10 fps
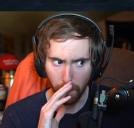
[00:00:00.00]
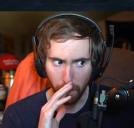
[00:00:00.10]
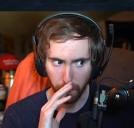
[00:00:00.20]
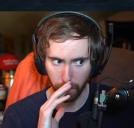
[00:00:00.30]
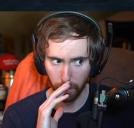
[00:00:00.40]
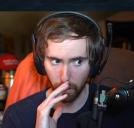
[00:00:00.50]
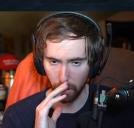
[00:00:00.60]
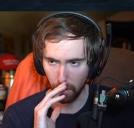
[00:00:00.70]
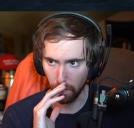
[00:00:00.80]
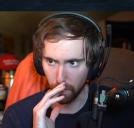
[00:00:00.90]

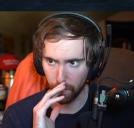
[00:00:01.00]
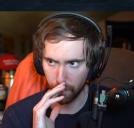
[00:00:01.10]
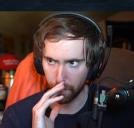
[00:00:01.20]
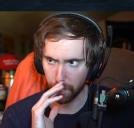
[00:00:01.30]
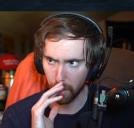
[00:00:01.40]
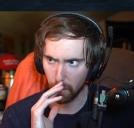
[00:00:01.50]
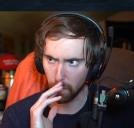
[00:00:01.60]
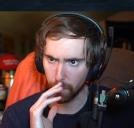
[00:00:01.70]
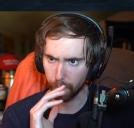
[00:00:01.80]
[no speech]